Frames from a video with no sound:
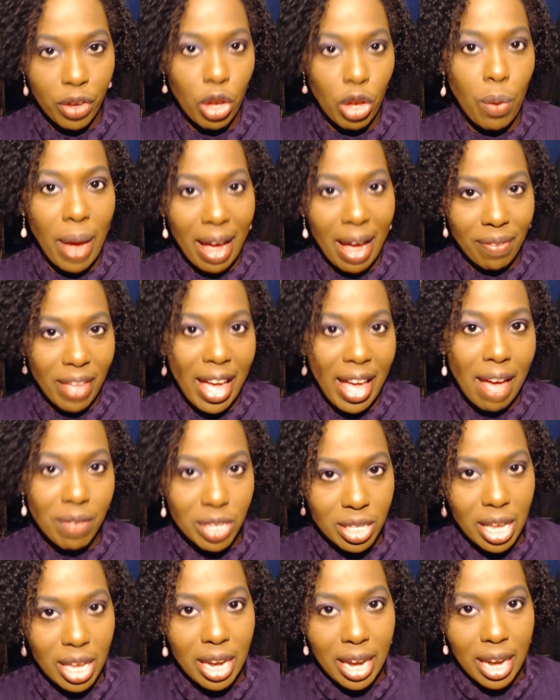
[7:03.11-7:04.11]
You have to have a
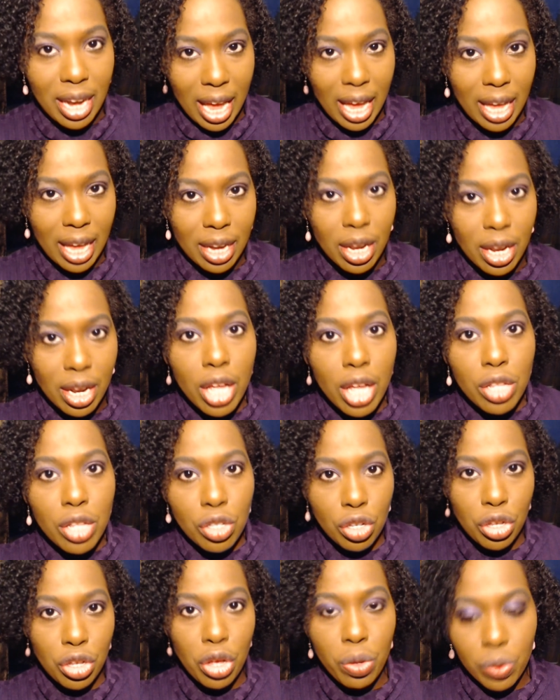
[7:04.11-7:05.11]
steady hand to
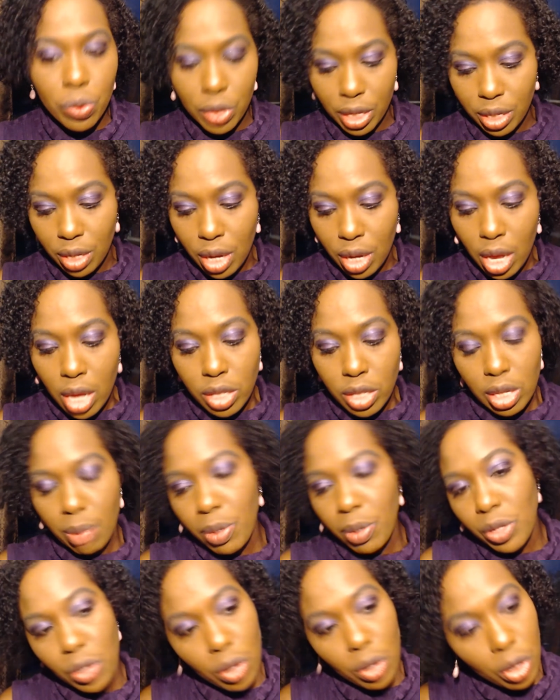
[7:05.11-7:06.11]
use it. So I'm
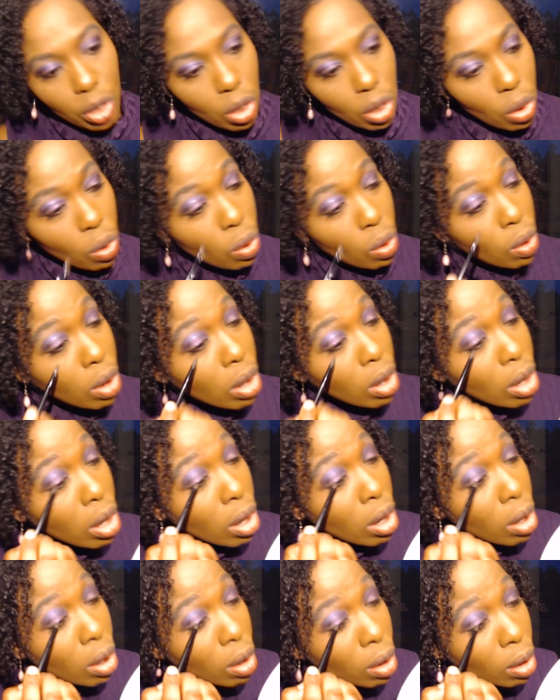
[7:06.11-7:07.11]
just going to go
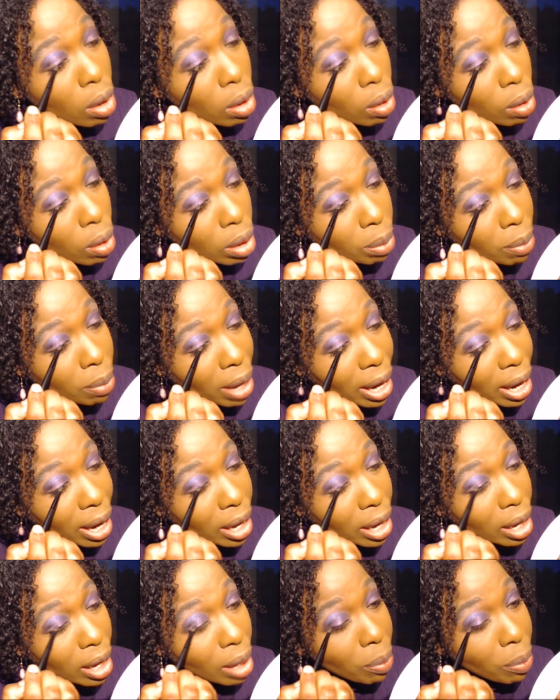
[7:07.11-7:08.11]
on my
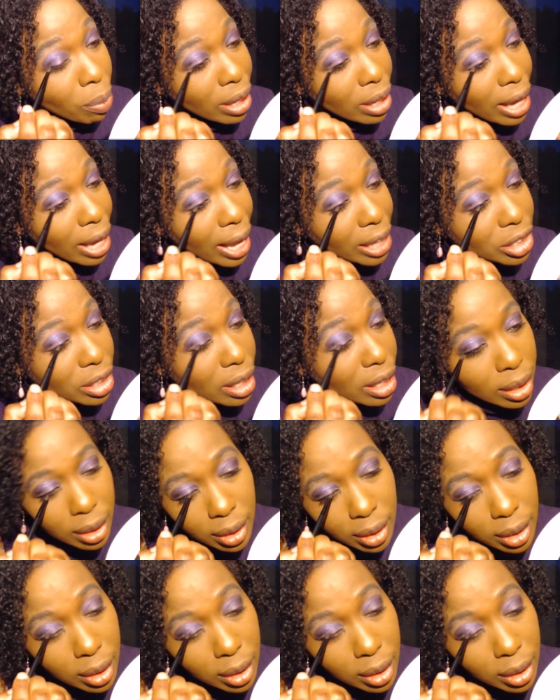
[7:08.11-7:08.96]
upper lash line.